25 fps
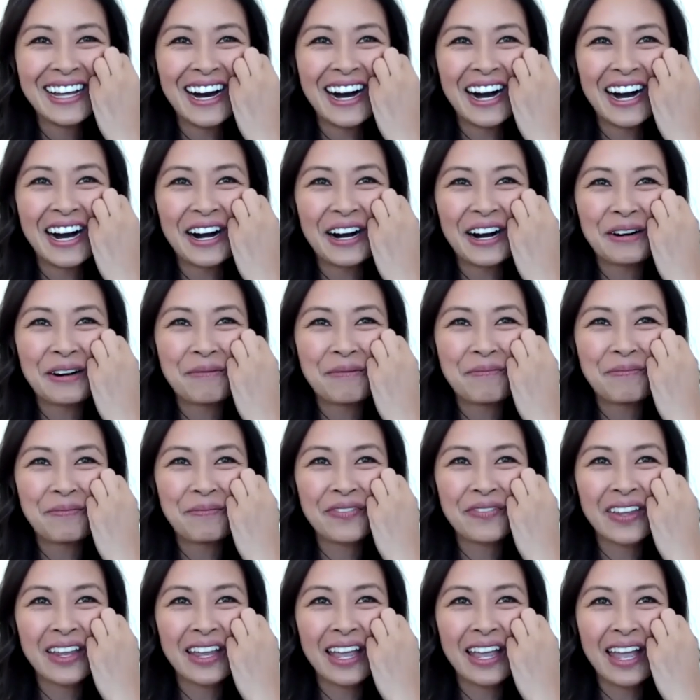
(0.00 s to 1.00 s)

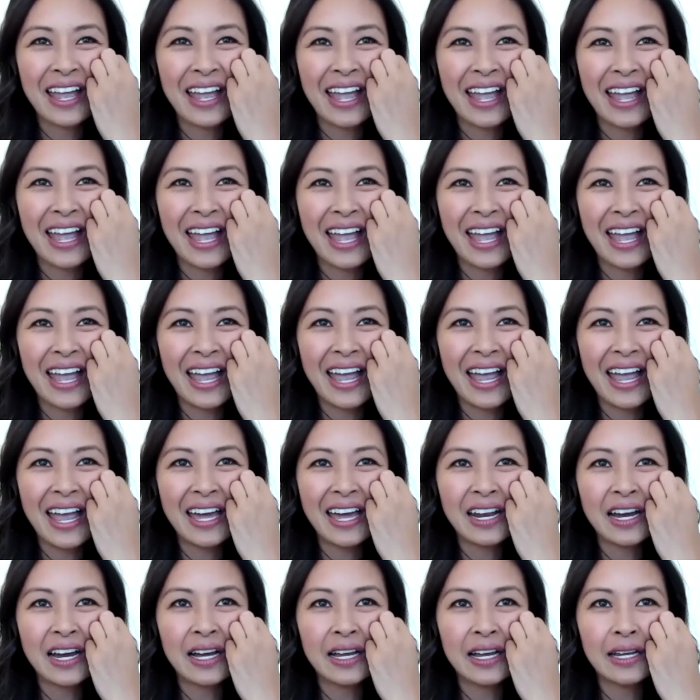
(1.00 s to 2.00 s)
And
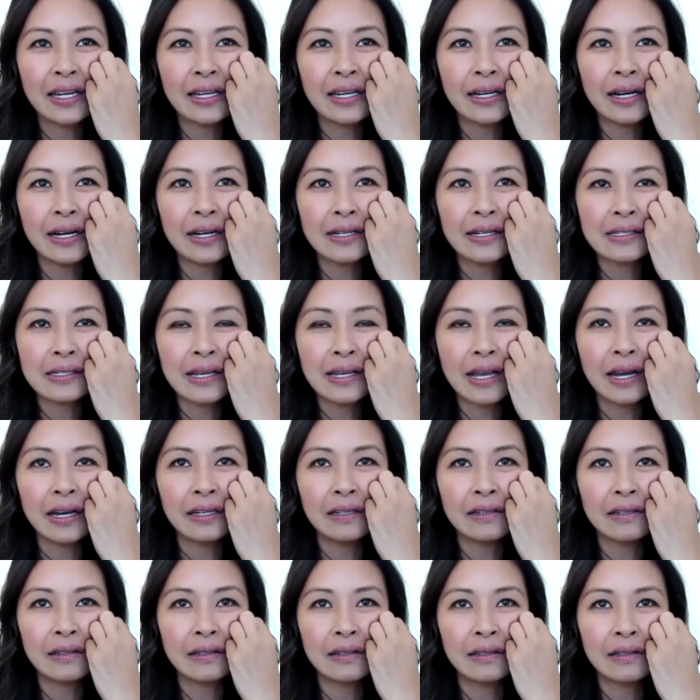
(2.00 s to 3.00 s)
I
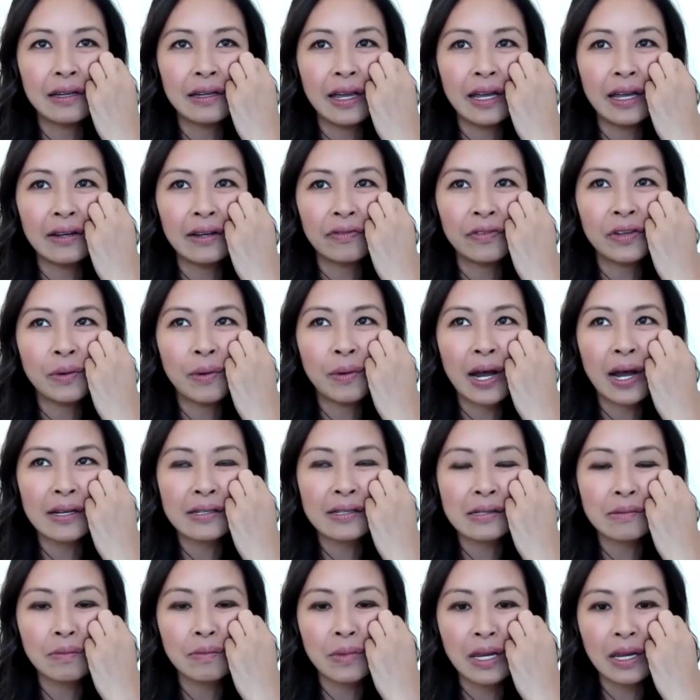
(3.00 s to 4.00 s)
said, and if you
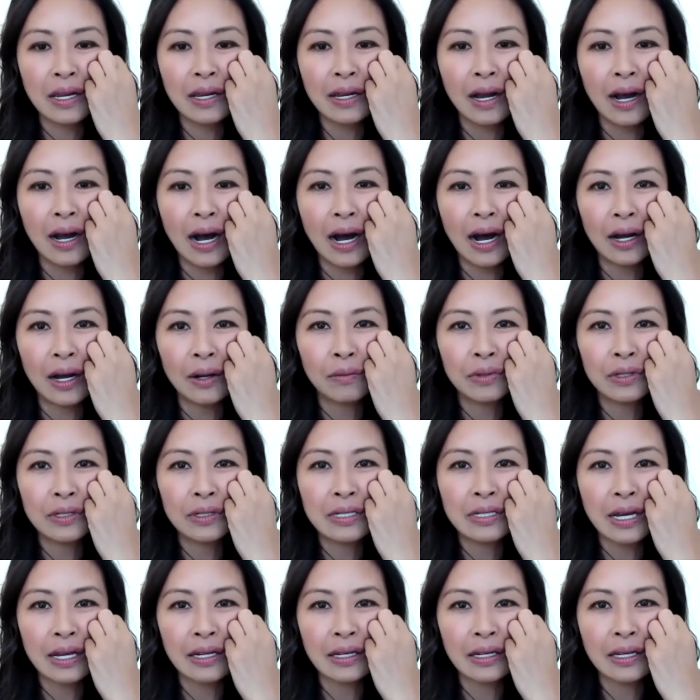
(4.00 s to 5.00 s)
ask me, I
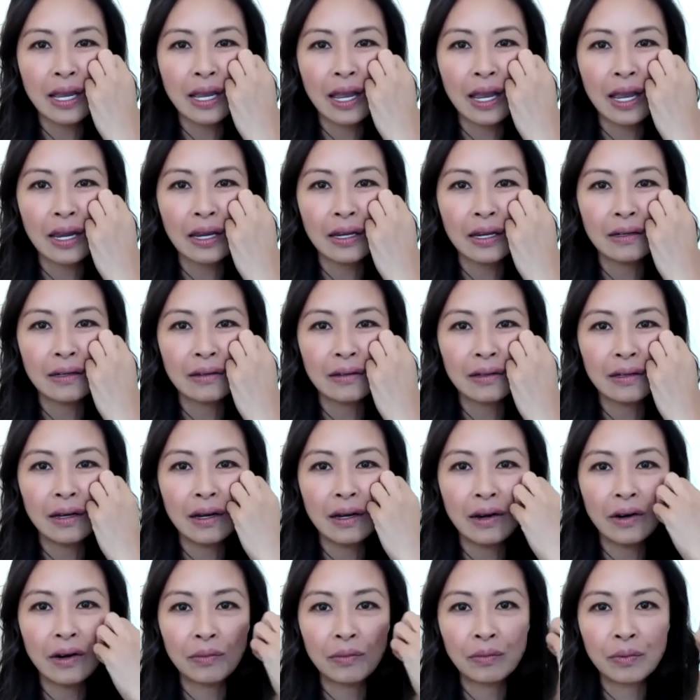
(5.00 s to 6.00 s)
would dedicate
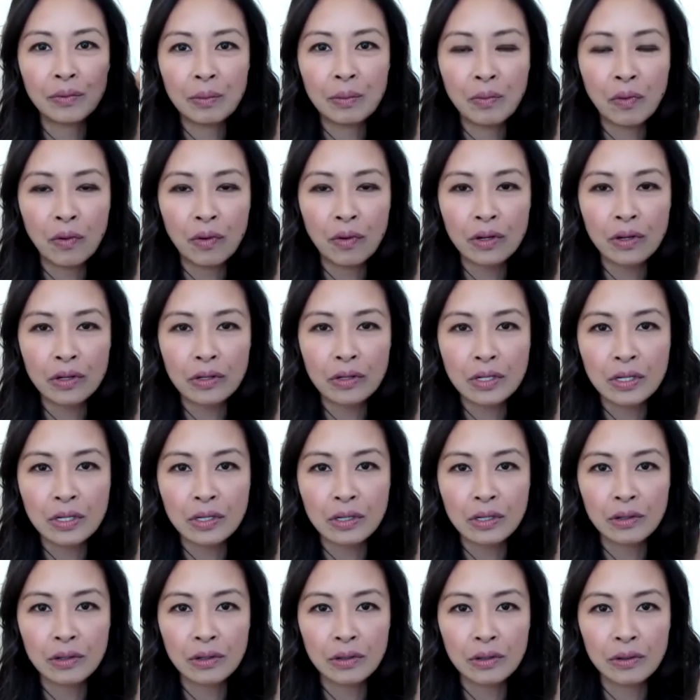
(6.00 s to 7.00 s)
a reporter
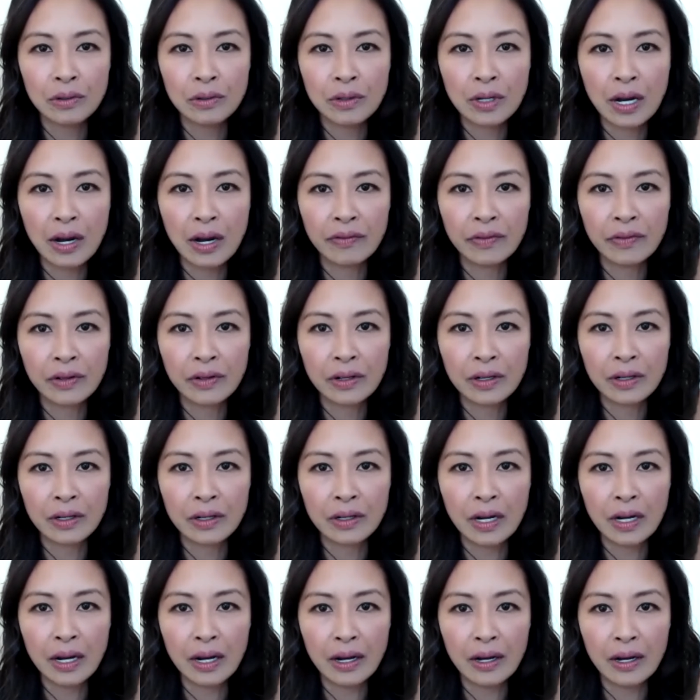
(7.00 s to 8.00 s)
to
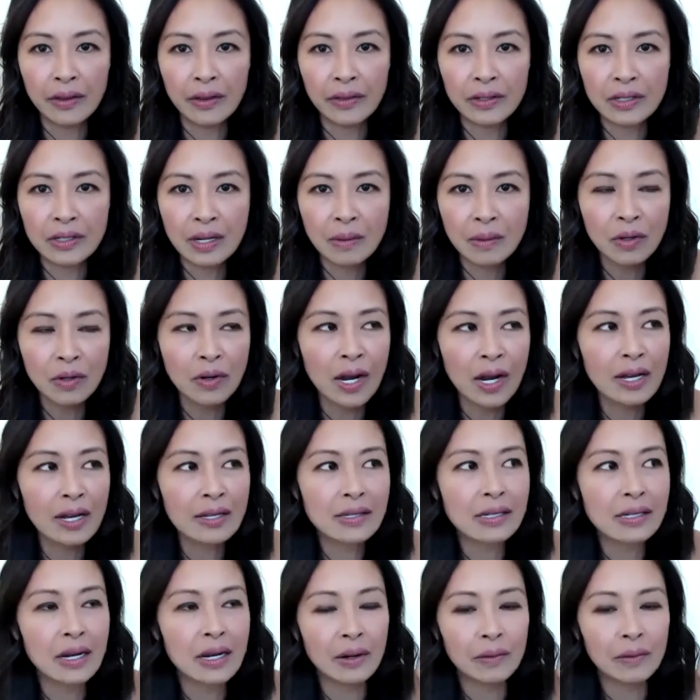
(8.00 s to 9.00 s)
cover the
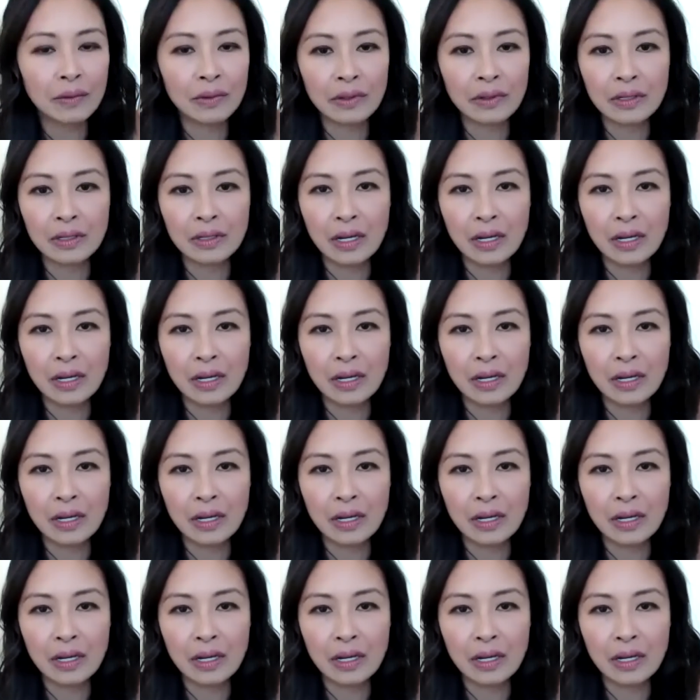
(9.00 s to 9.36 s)
Democrats, and I would